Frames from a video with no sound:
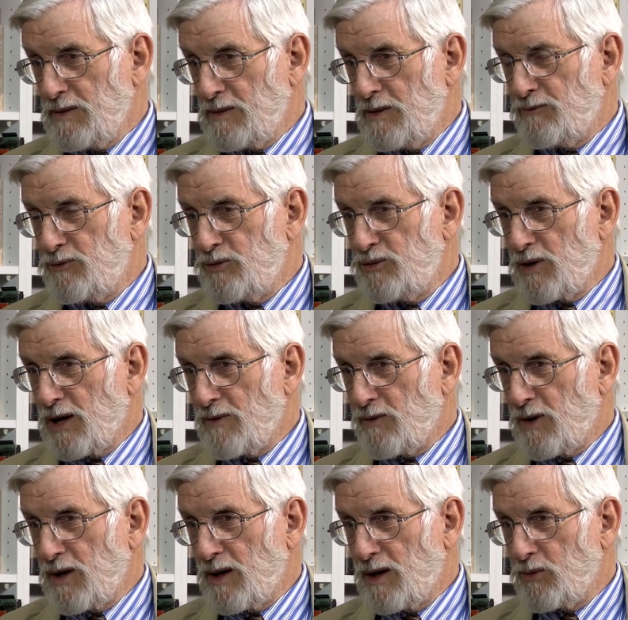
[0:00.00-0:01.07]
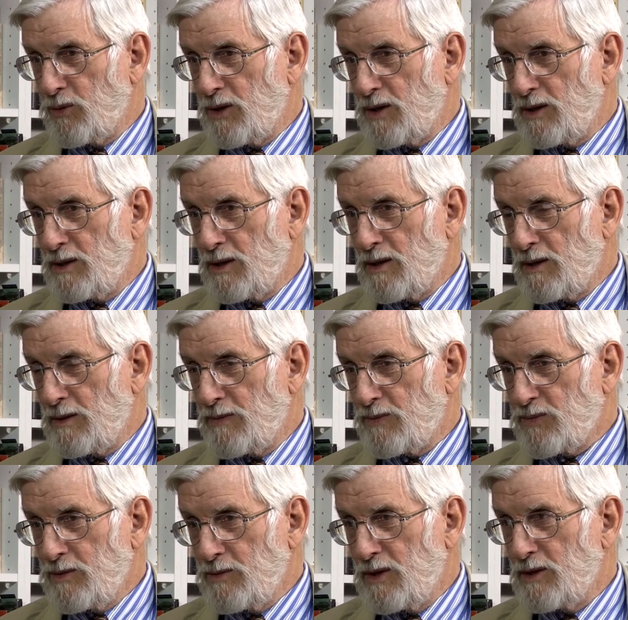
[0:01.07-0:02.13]
if you drive on highway on
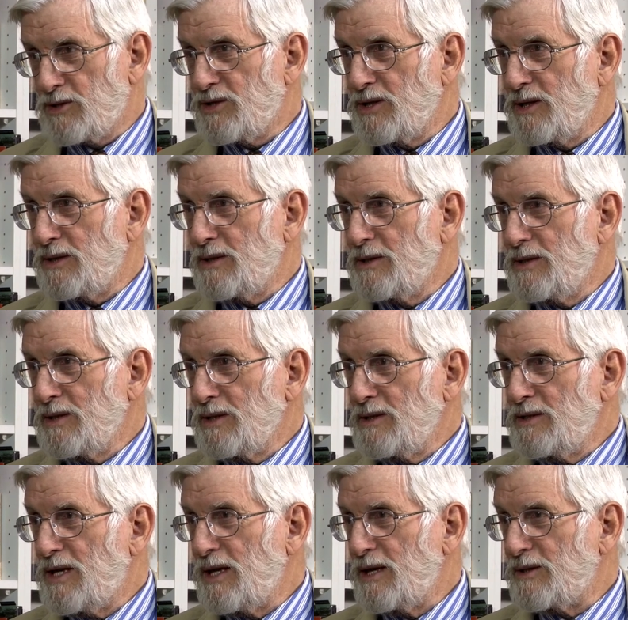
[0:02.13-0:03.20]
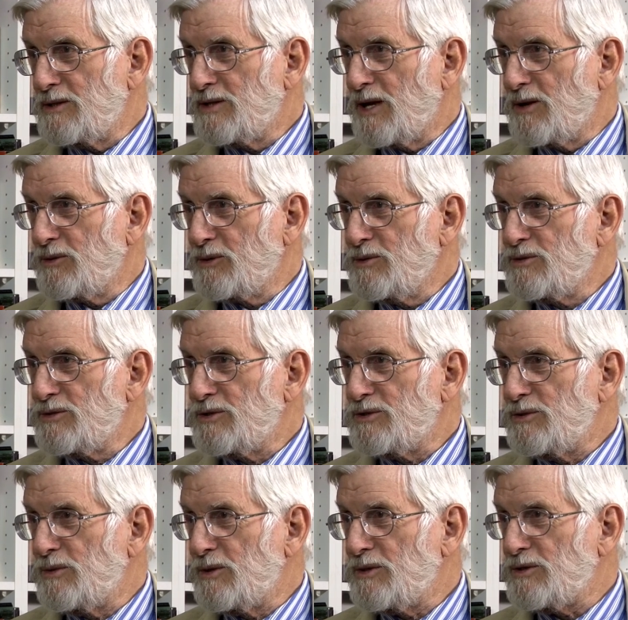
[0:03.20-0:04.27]
Interstate 10 south of Cruces,
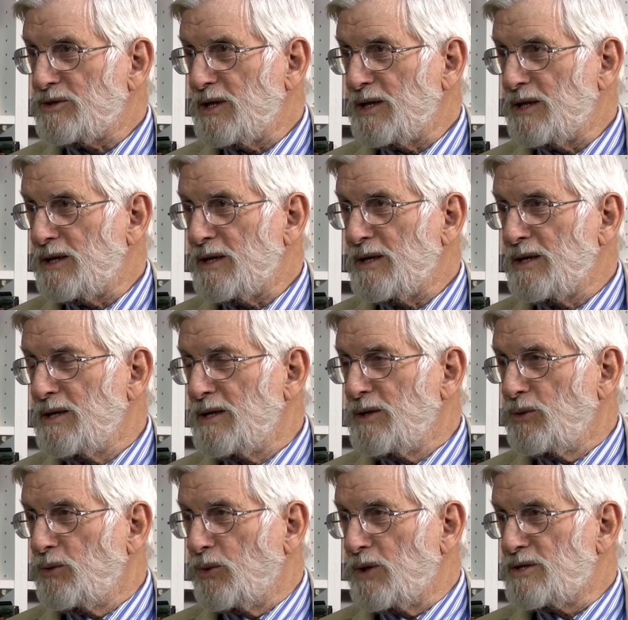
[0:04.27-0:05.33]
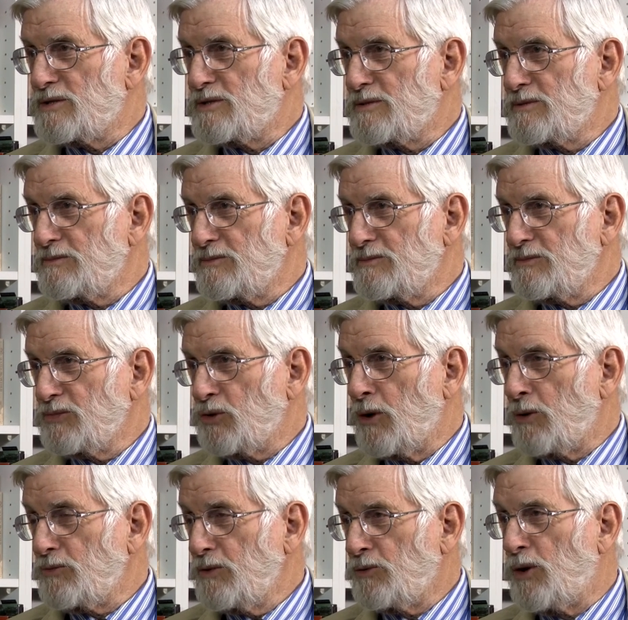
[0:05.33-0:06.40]
you understand what's
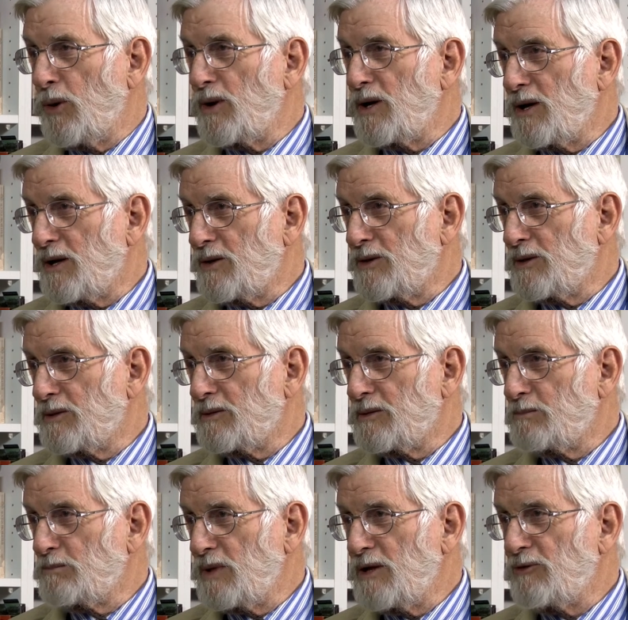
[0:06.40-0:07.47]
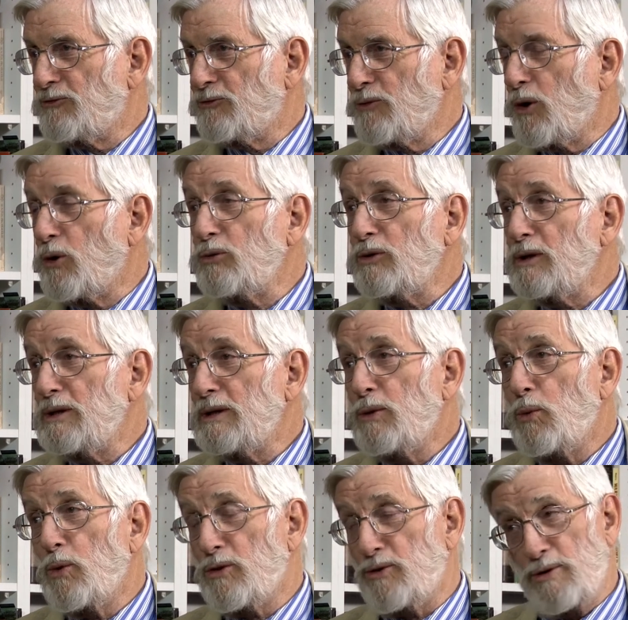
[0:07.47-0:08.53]
going on there, if only
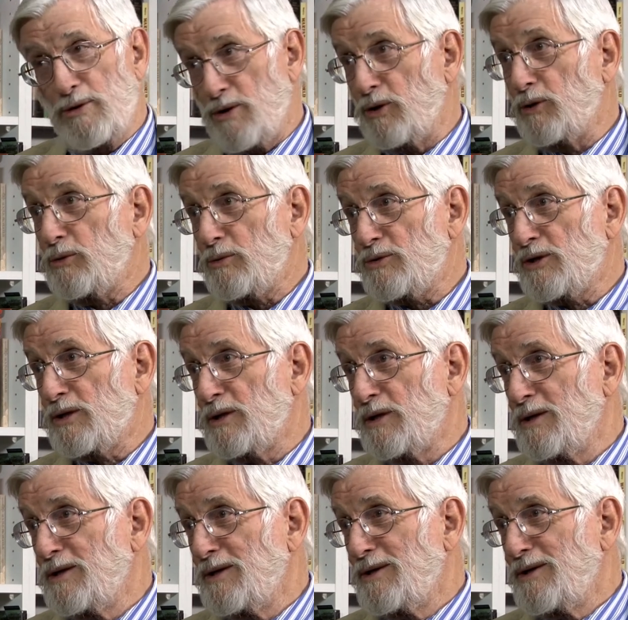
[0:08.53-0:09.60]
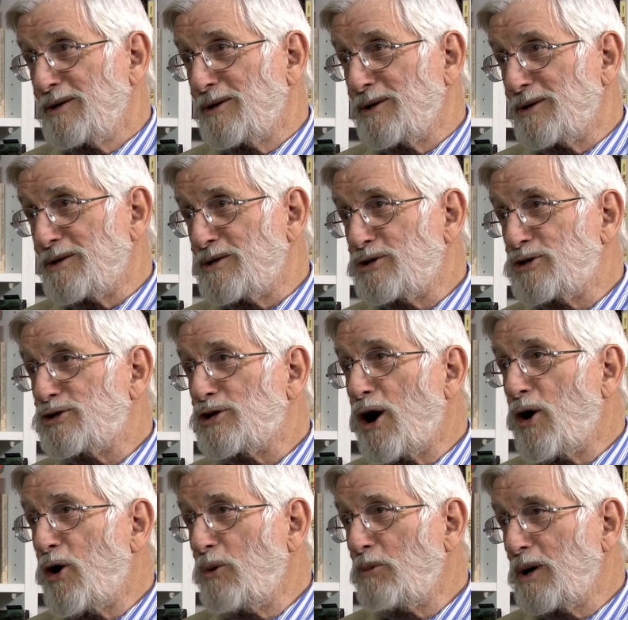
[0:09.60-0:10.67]
with your nose. There is
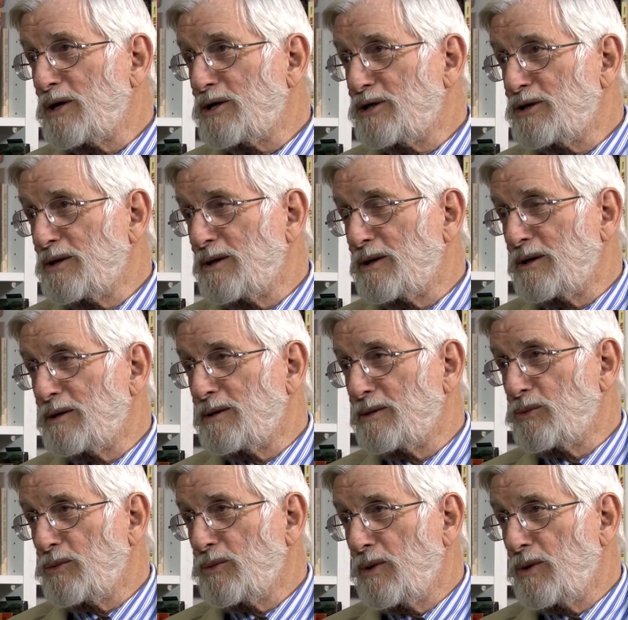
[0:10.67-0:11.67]
so much a